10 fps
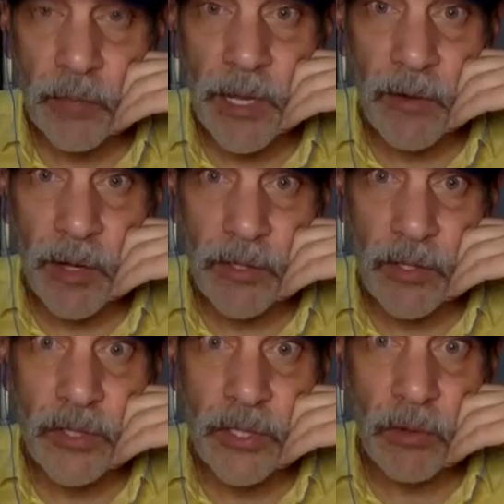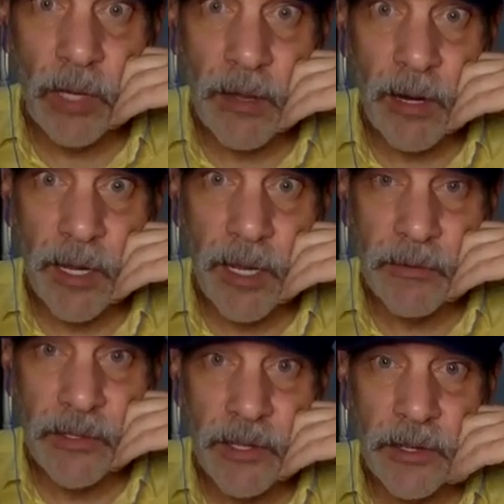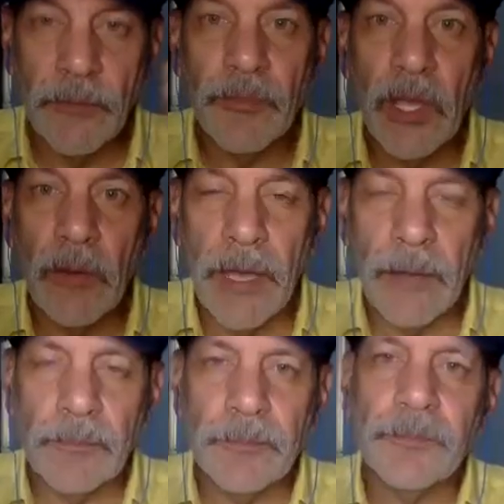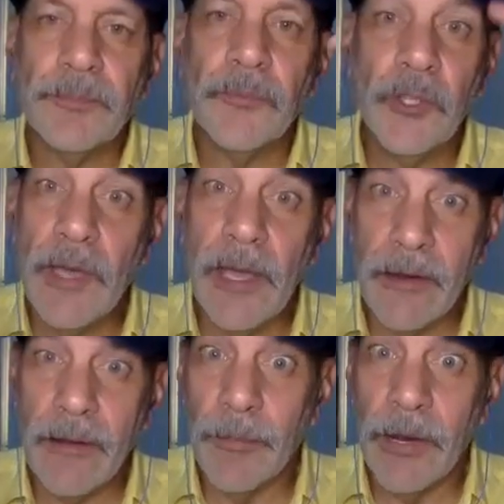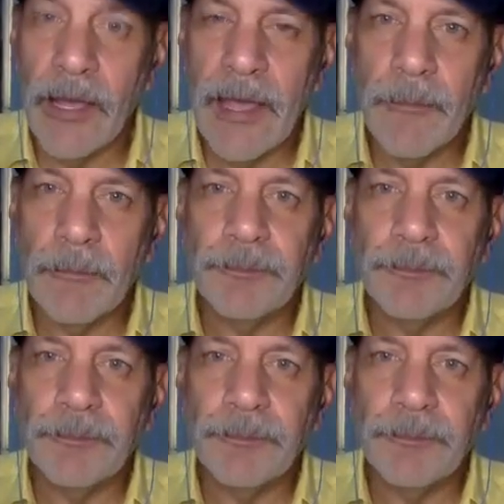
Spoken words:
in the background is on so loud, I can't even tell you. Okay. You can't hear it, but I can.